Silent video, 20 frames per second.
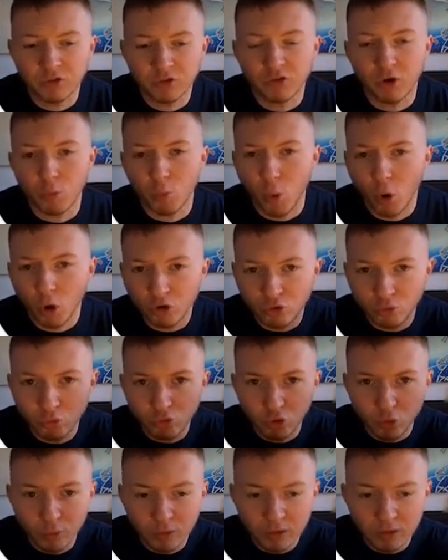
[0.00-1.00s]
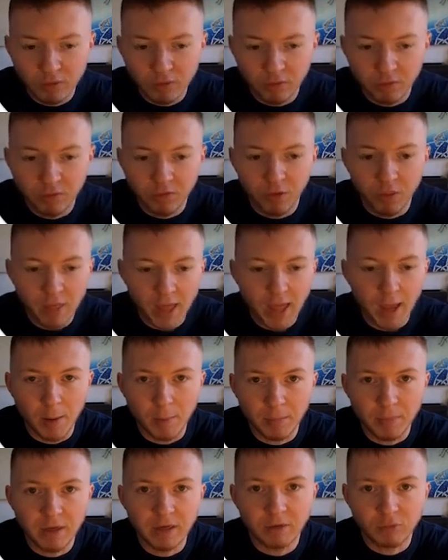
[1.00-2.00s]
You know, what are you doing for them
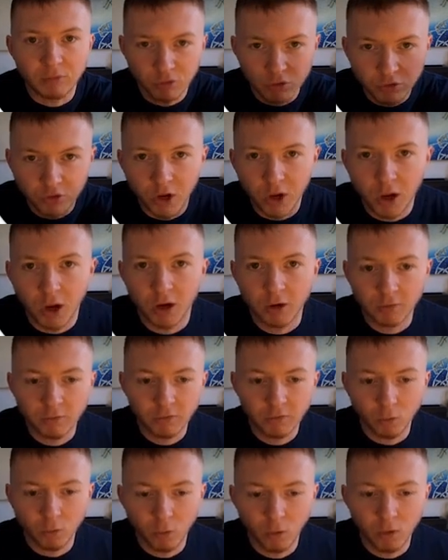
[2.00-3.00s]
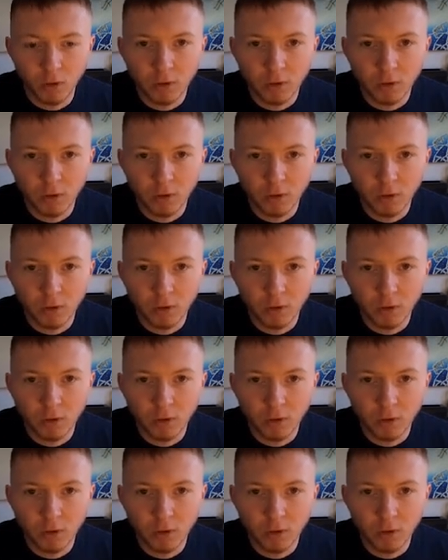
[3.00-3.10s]
in return for